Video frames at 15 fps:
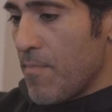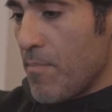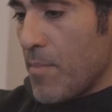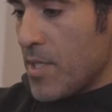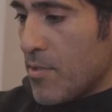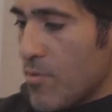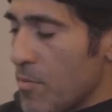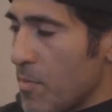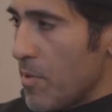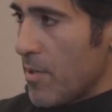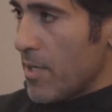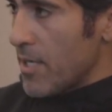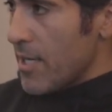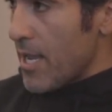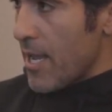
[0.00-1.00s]
miserable
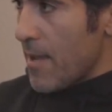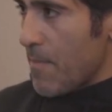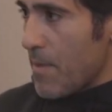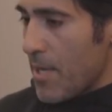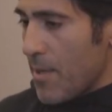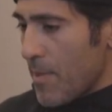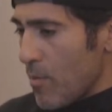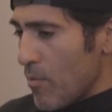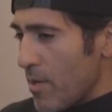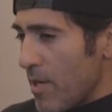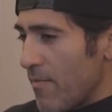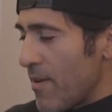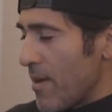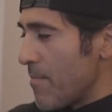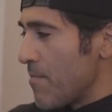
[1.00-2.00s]
and unhappy, and I'm like, what
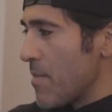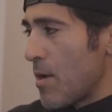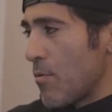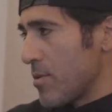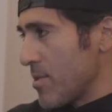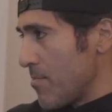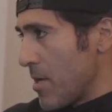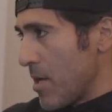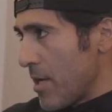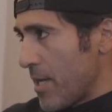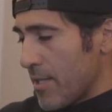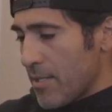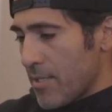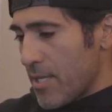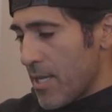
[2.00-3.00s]
if I'm? I wasn't married
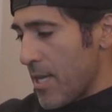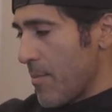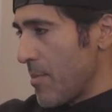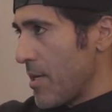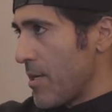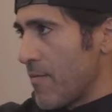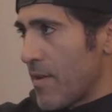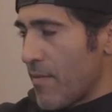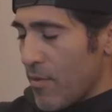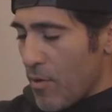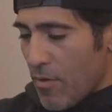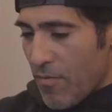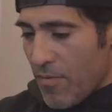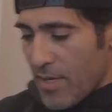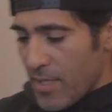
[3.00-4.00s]
at the time. I didn't even have a
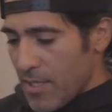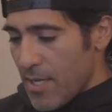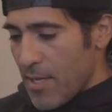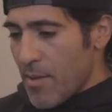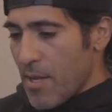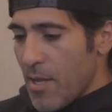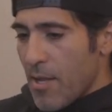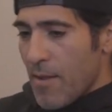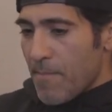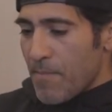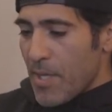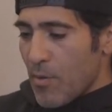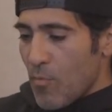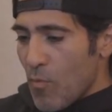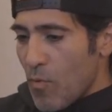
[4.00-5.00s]
girlfriend at the time.
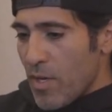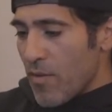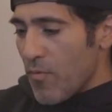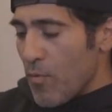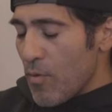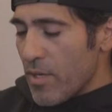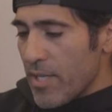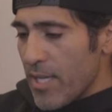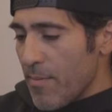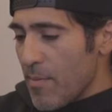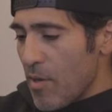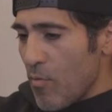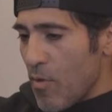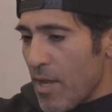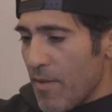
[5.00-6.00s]
Like, what if one day
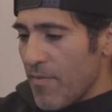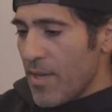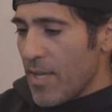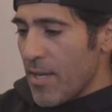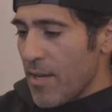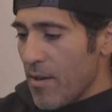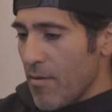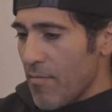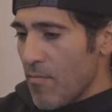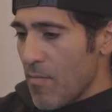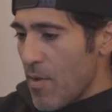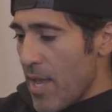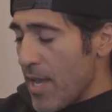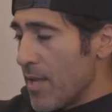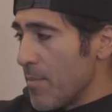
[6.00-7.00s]
my wife and I are
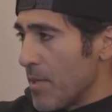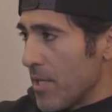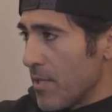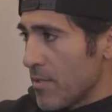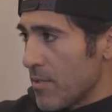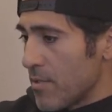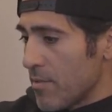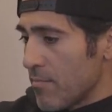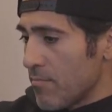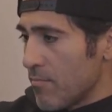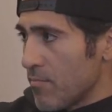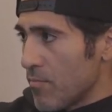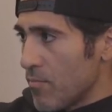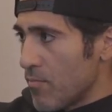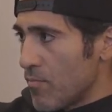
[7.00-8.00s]
enemies?
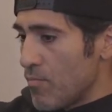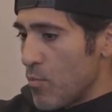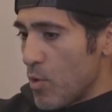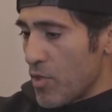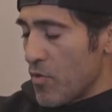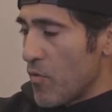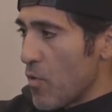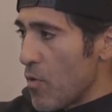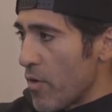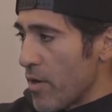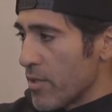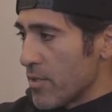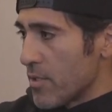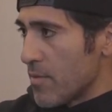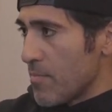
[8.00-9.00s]
We're
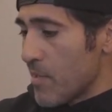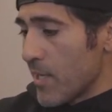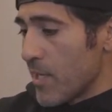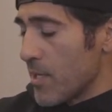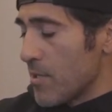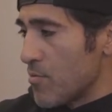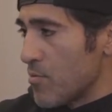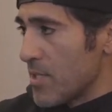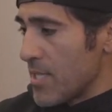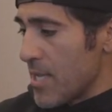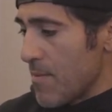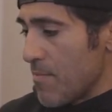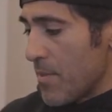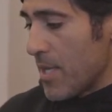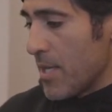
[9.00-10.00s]
divorced. My kids
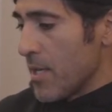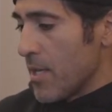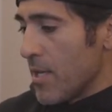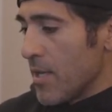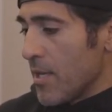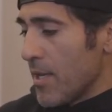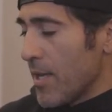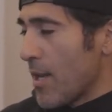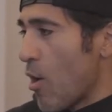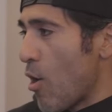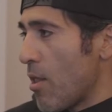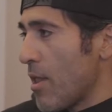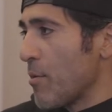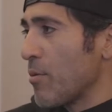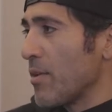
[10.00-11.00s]
resent me, and
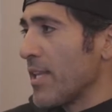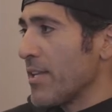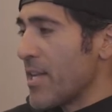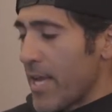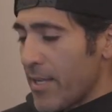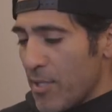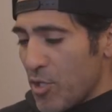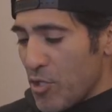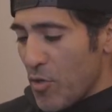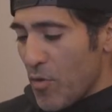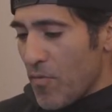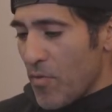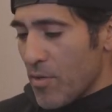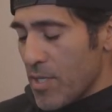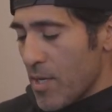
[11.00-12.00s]
all I really had to show
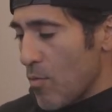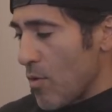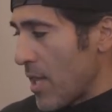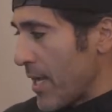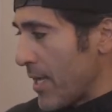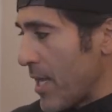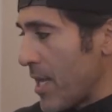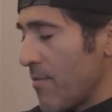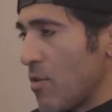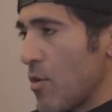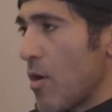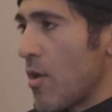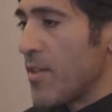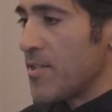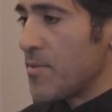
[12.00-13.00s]
for is like, well, I gave you
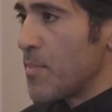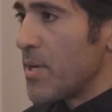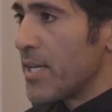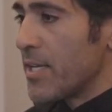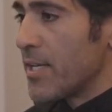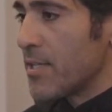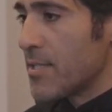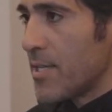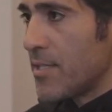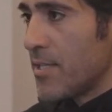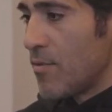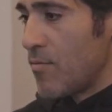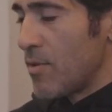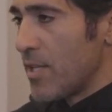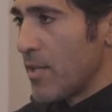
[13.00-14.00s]
all this money because I
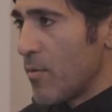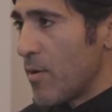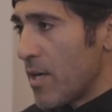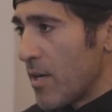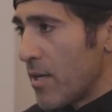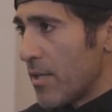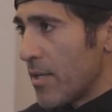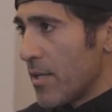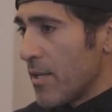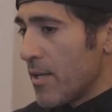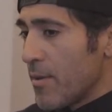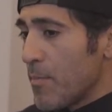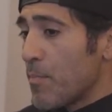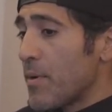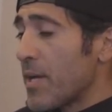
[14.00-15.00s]
did really well,
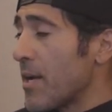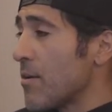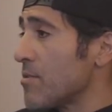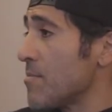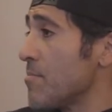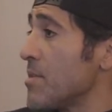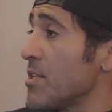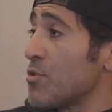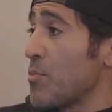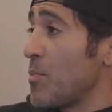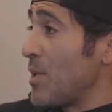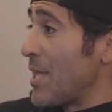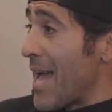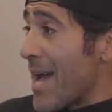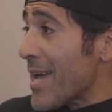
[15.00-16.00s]
but I was a
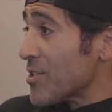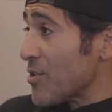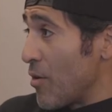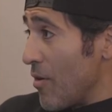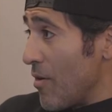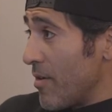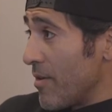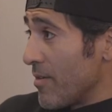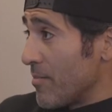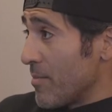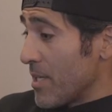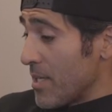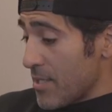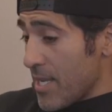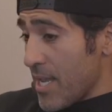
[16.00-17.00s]
miserable asshole yeah.
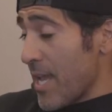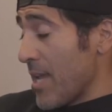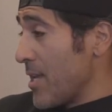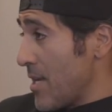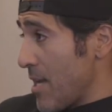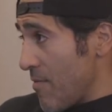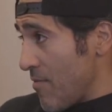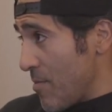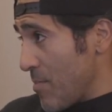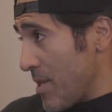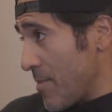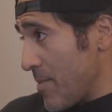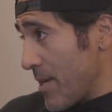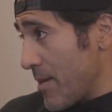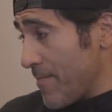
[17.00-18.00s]
because I hated every bit of
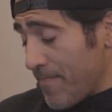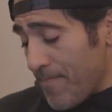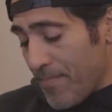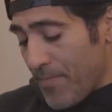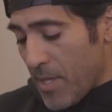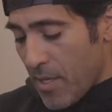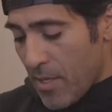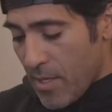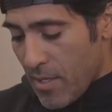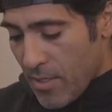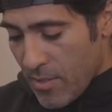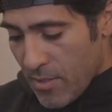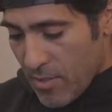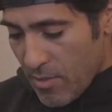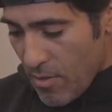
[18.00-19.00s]
it. Yeah.
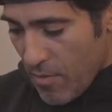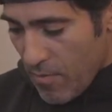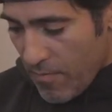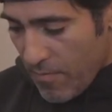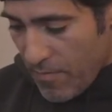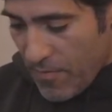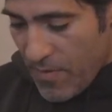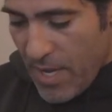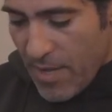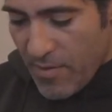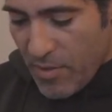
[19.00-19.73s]
So five